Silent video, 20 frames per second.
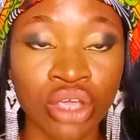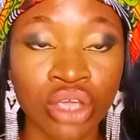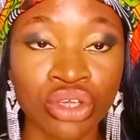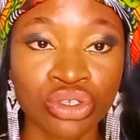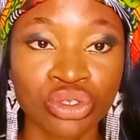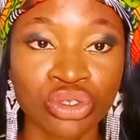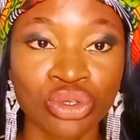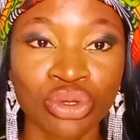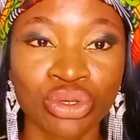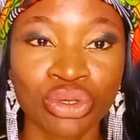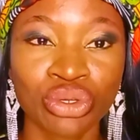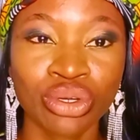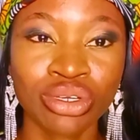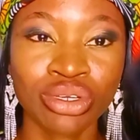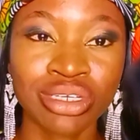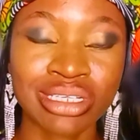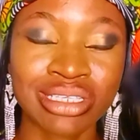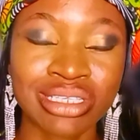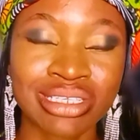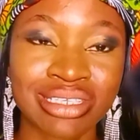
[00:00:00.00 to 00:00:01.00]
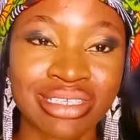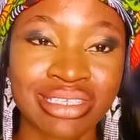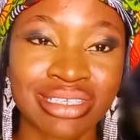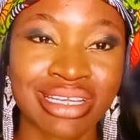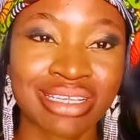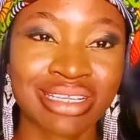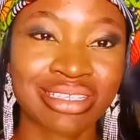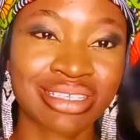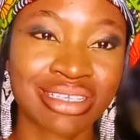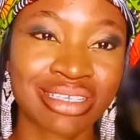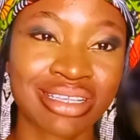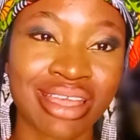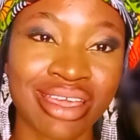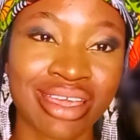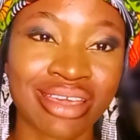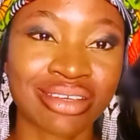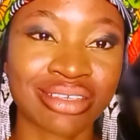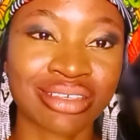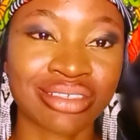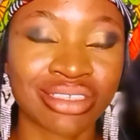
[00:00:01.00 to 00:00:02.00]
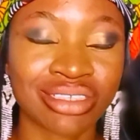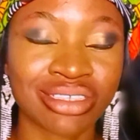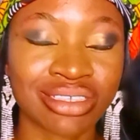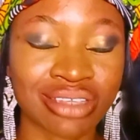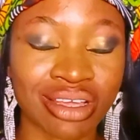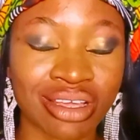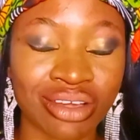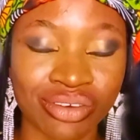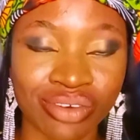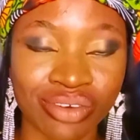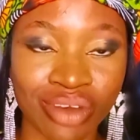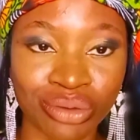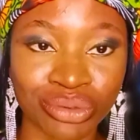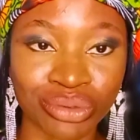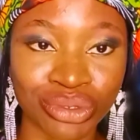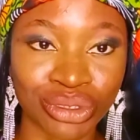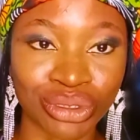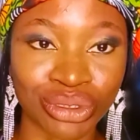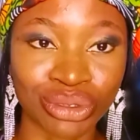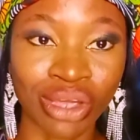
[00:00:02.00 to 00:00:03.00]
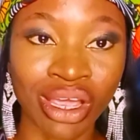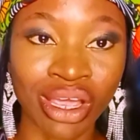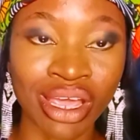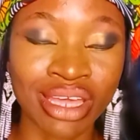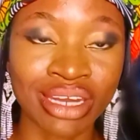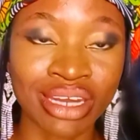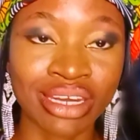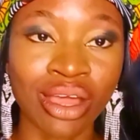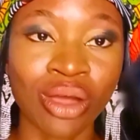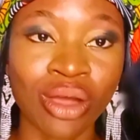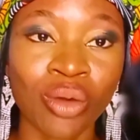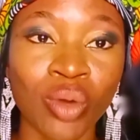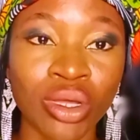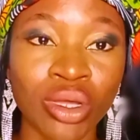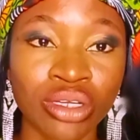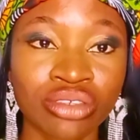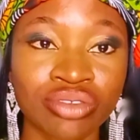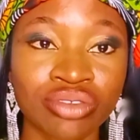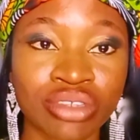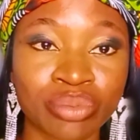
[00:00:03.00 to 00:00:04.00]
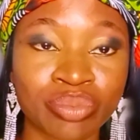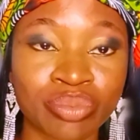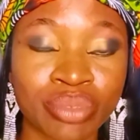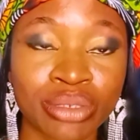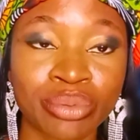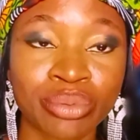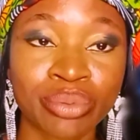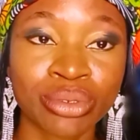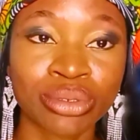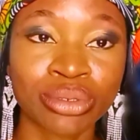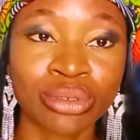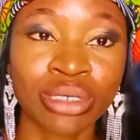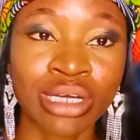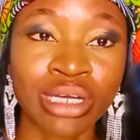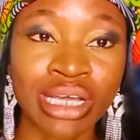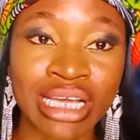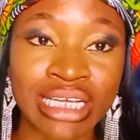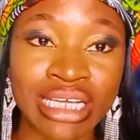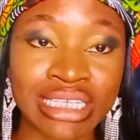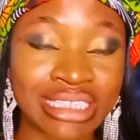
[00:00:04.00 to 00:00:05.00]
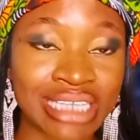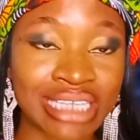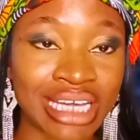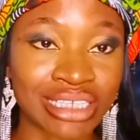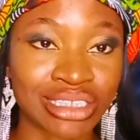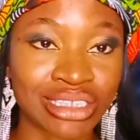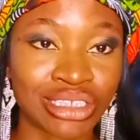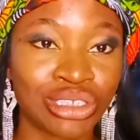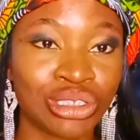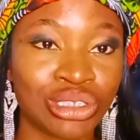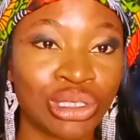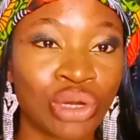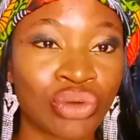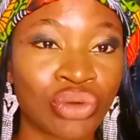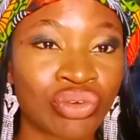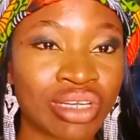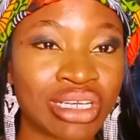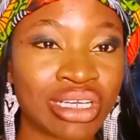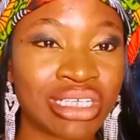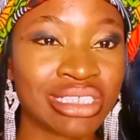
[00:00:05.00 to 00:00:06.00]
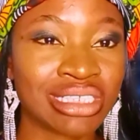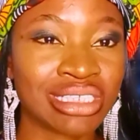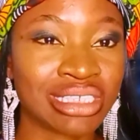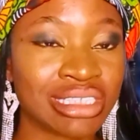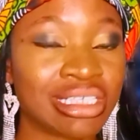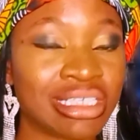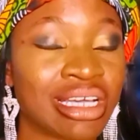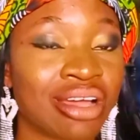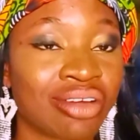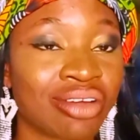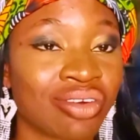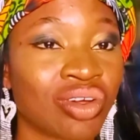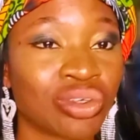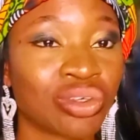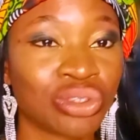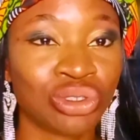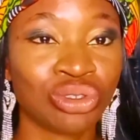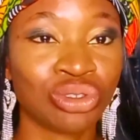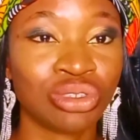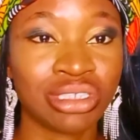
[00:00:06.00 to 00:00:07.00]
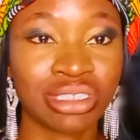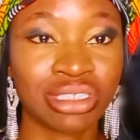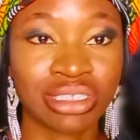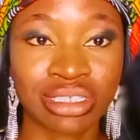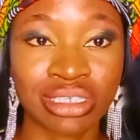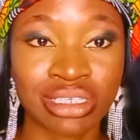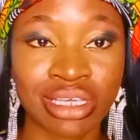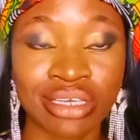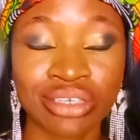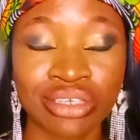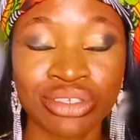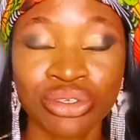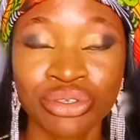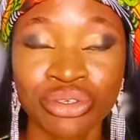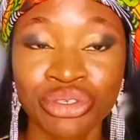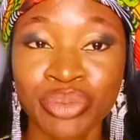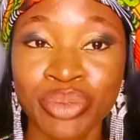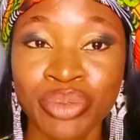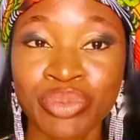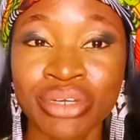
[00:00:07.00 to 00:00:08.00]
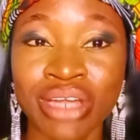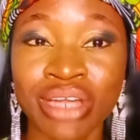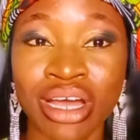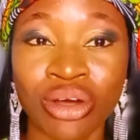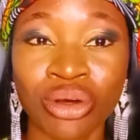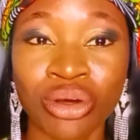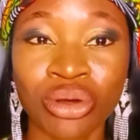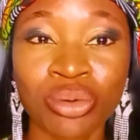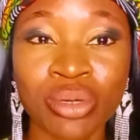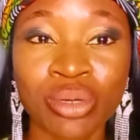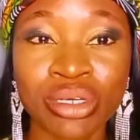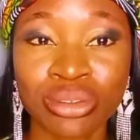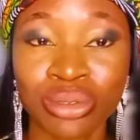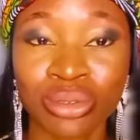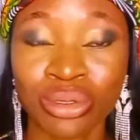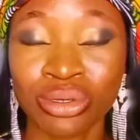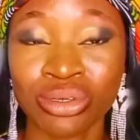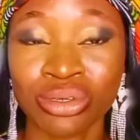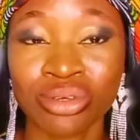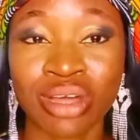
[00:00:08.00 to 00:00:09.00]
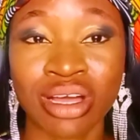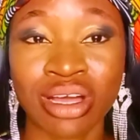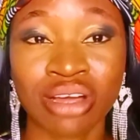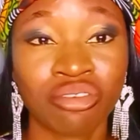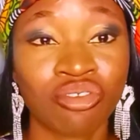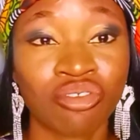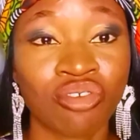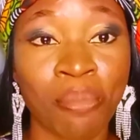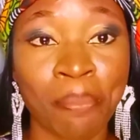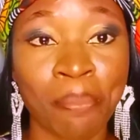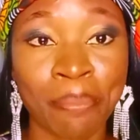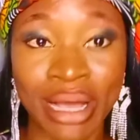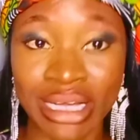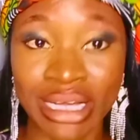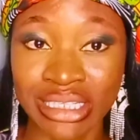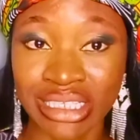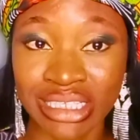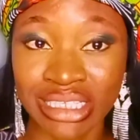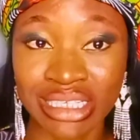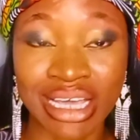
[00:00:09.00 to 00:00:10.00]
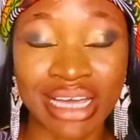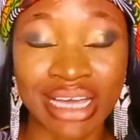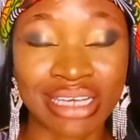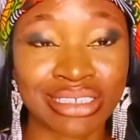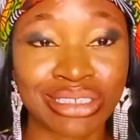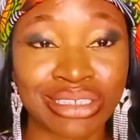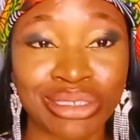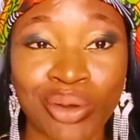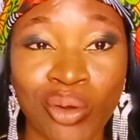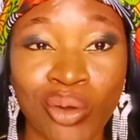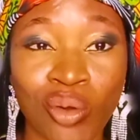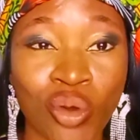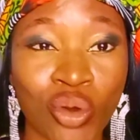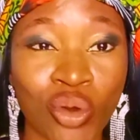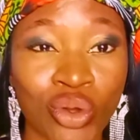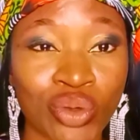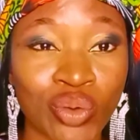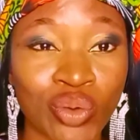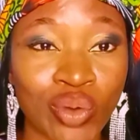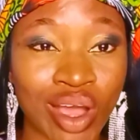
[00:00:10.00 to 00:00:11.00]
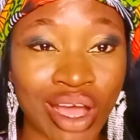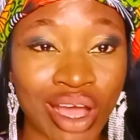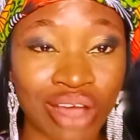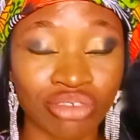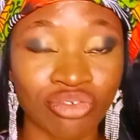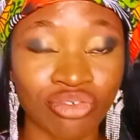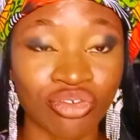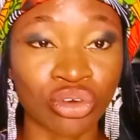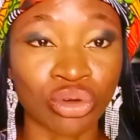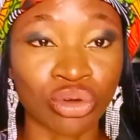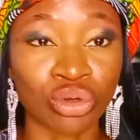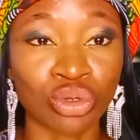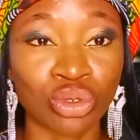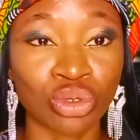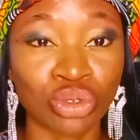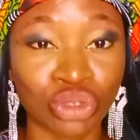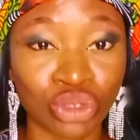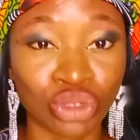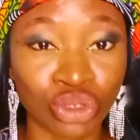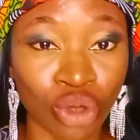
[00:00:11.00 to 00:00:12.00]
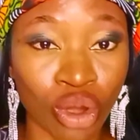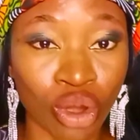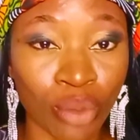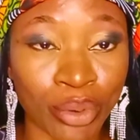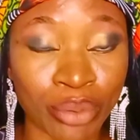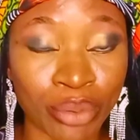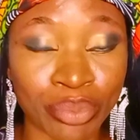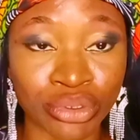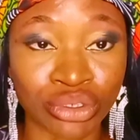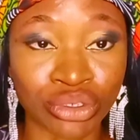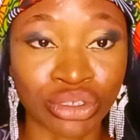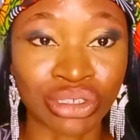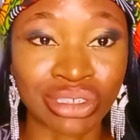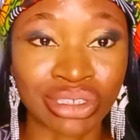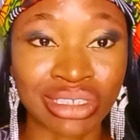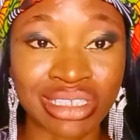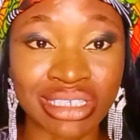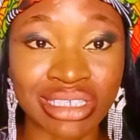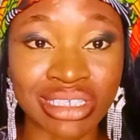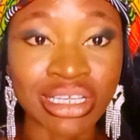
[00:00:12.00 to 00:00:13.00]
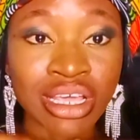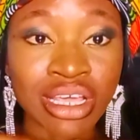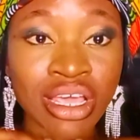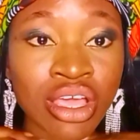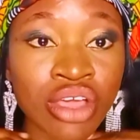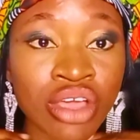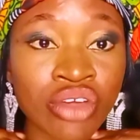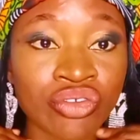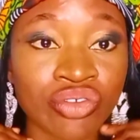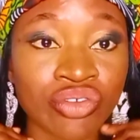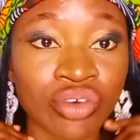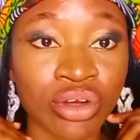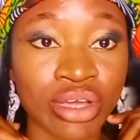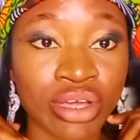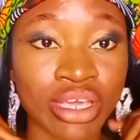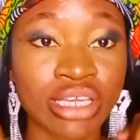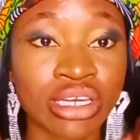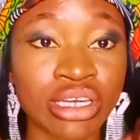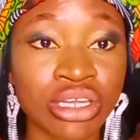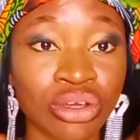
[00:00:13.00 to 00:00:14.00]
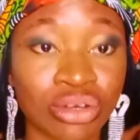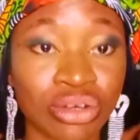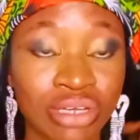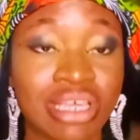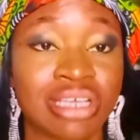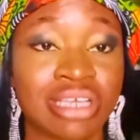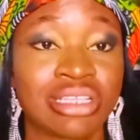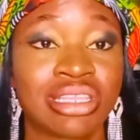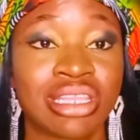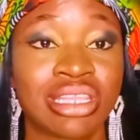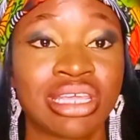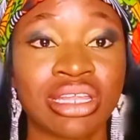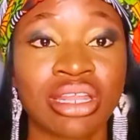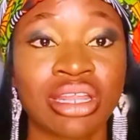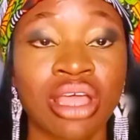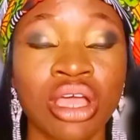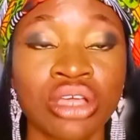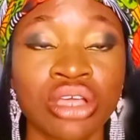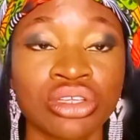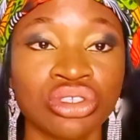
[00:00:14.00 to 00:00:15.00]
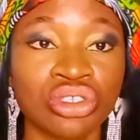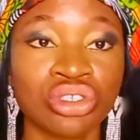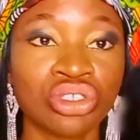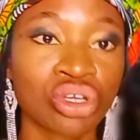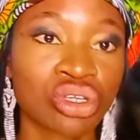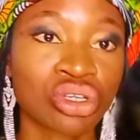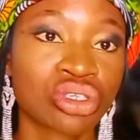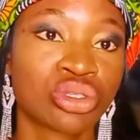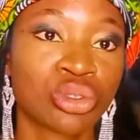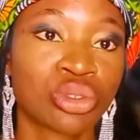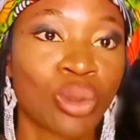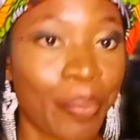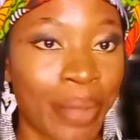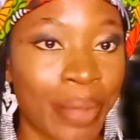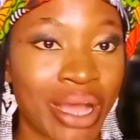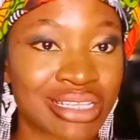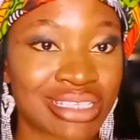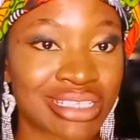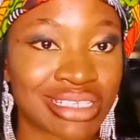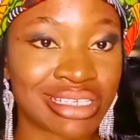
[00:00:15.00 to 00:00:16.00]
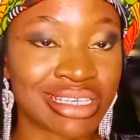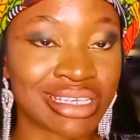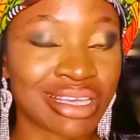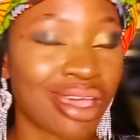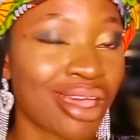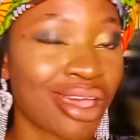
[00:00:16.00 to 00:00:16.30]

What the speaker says: So you don't need certain energies around you. Now, one of the people that you don't really need around you this year is those people that always call you out for party and they don't call you out for job opportunities, for any other thing, just to party.